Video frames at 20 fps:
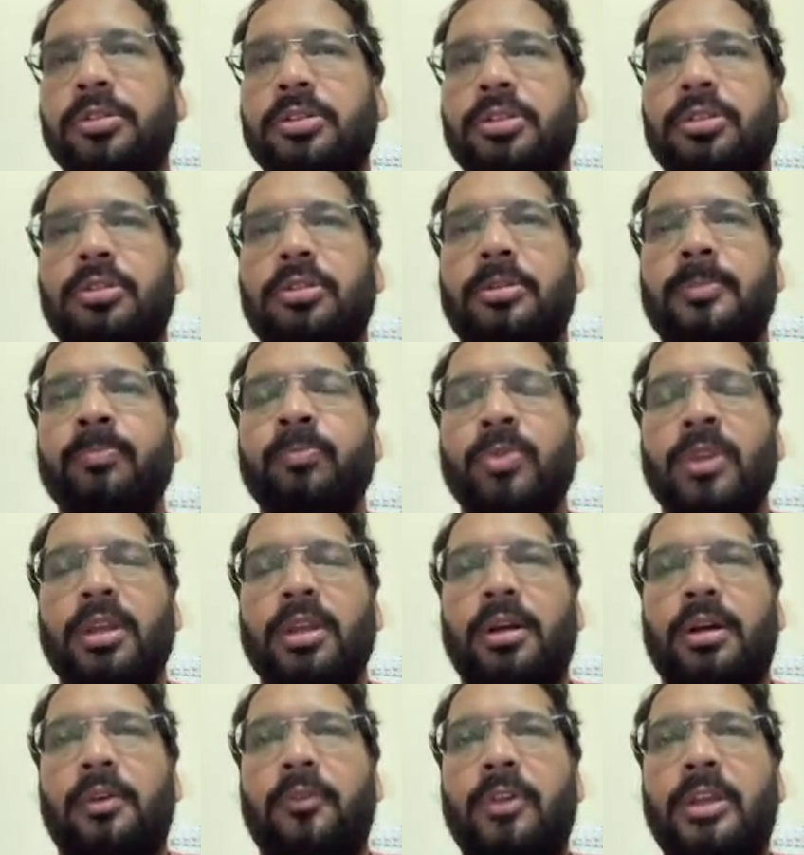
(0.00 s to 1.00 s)
So
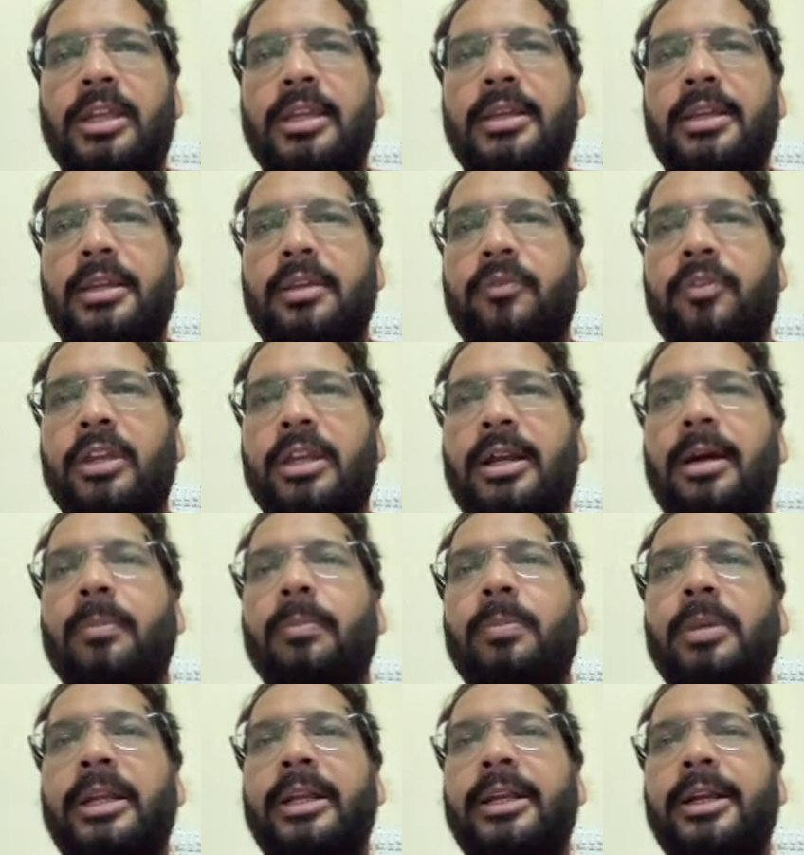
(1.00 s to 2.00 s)
we
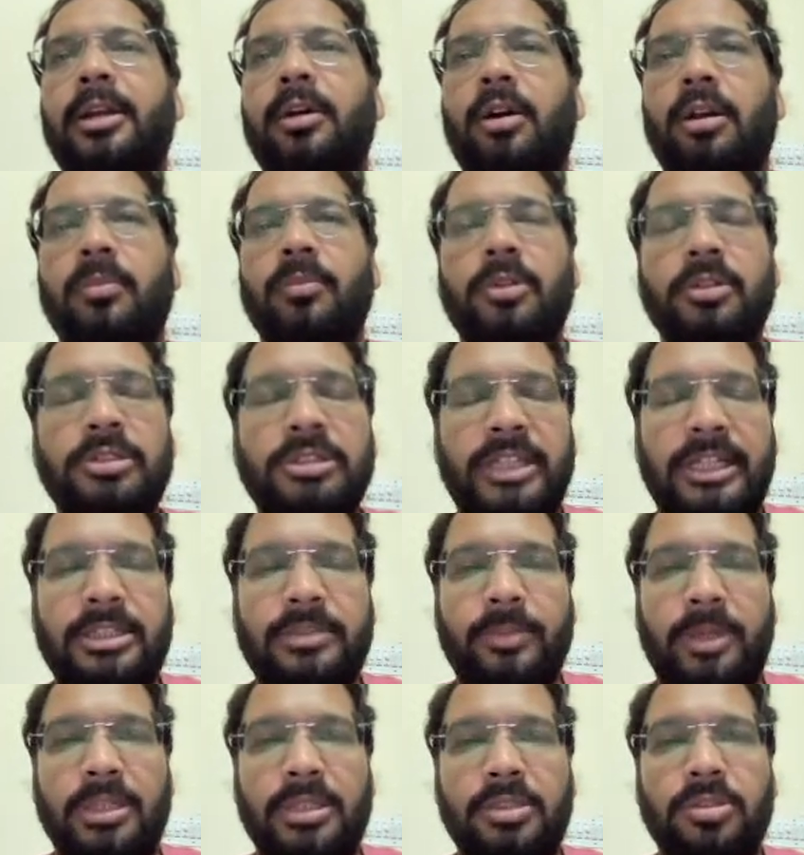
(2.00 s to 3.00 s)
completed almost 6
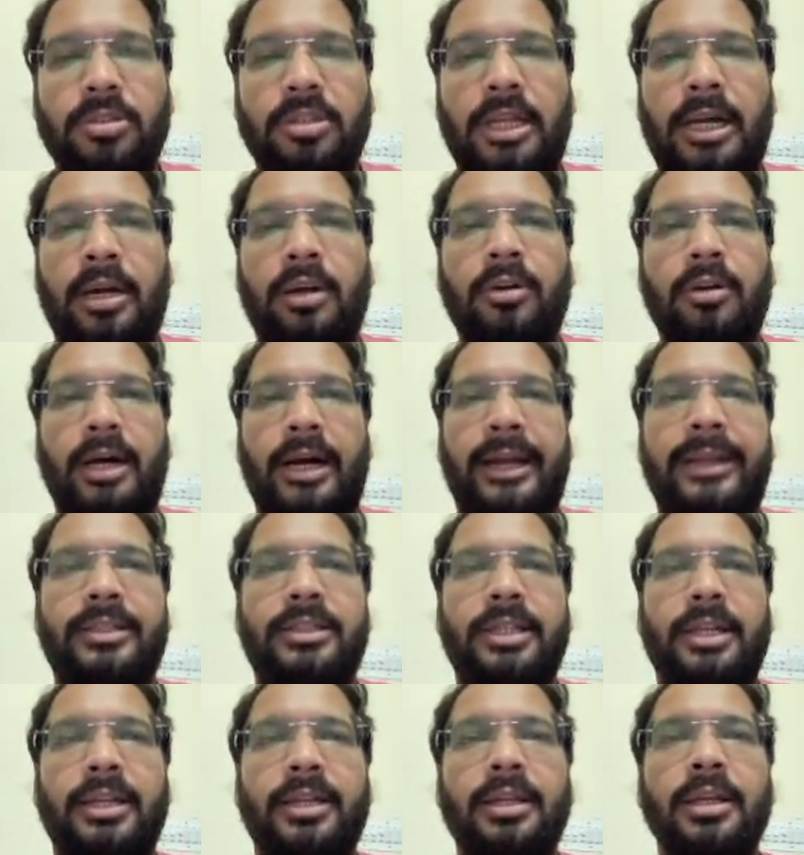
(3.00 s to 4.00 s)
months. So now I
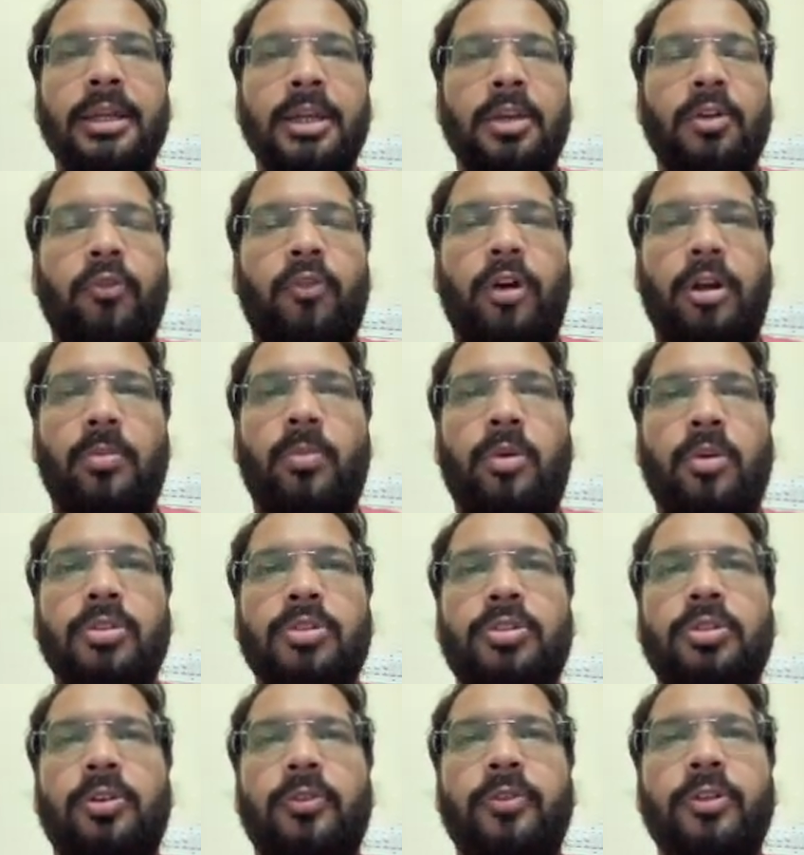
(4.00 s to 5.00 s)
think for
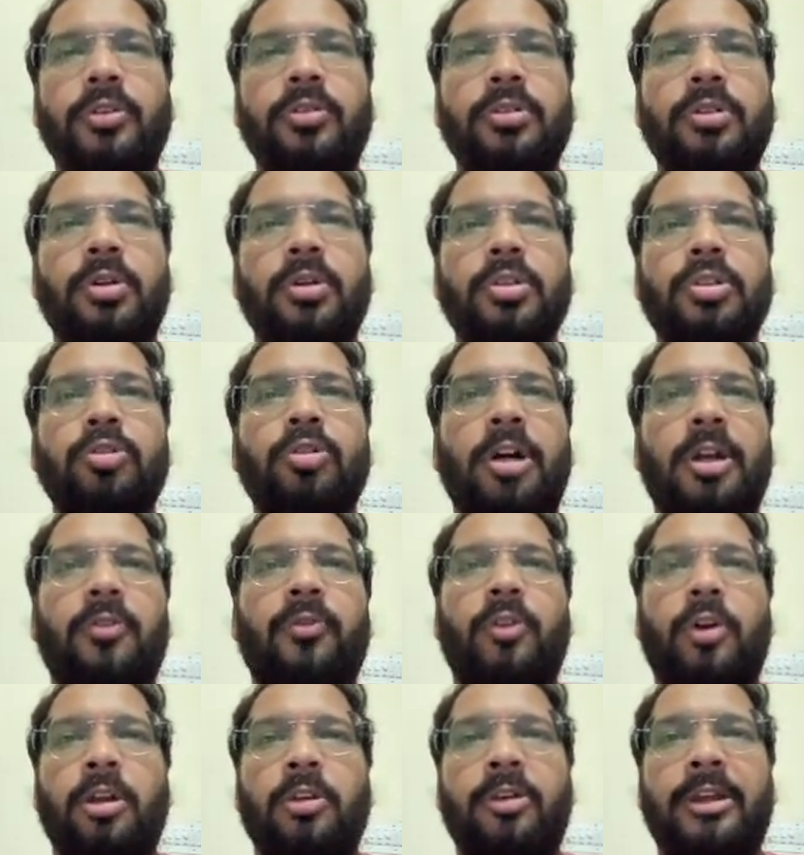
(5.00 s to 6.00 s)
most of you, those who are
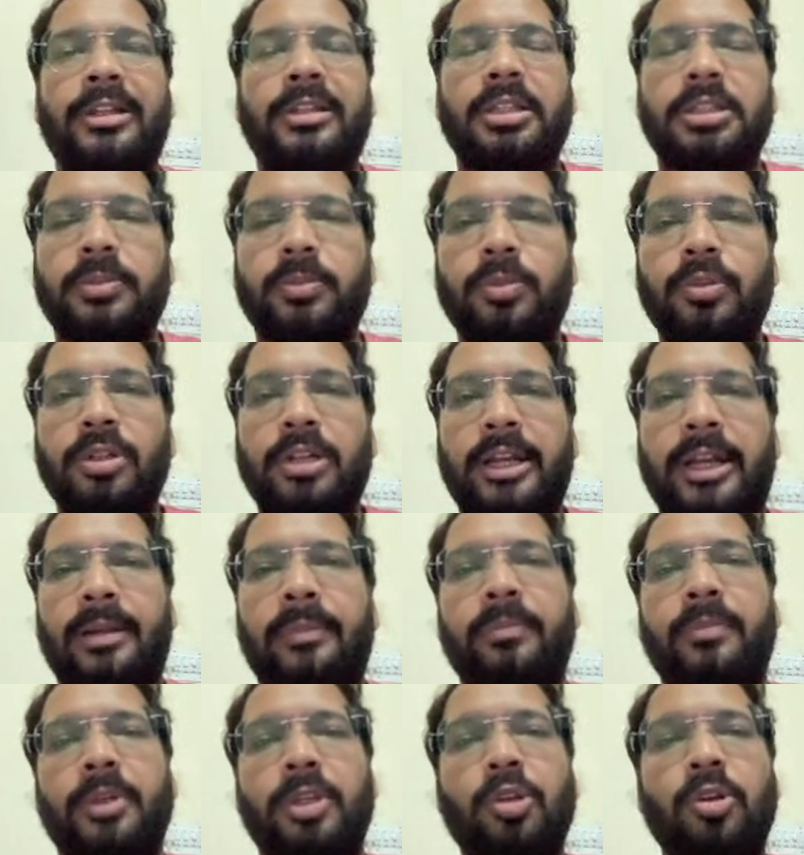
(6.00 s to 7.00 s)
following this
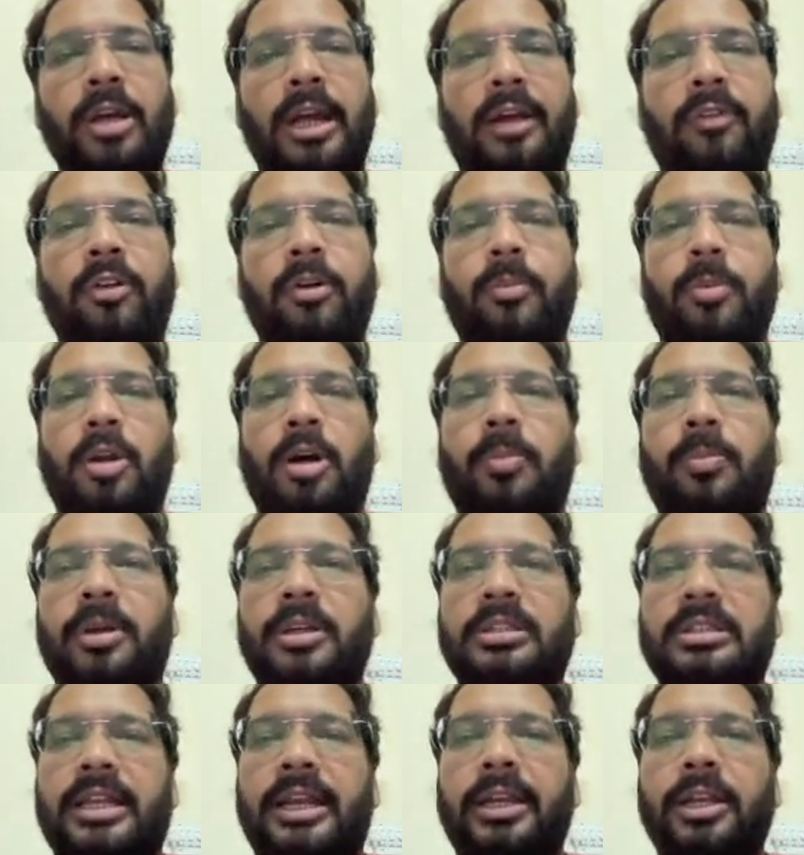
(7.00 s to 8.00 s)
bootcamp, you have a proper
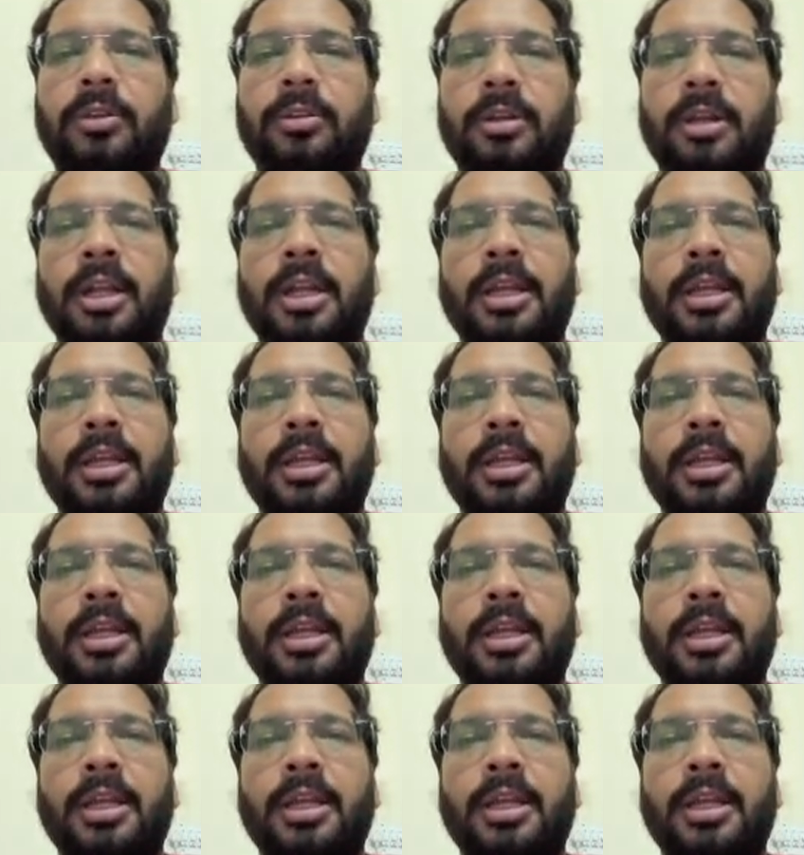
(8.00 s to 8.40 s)
schedule.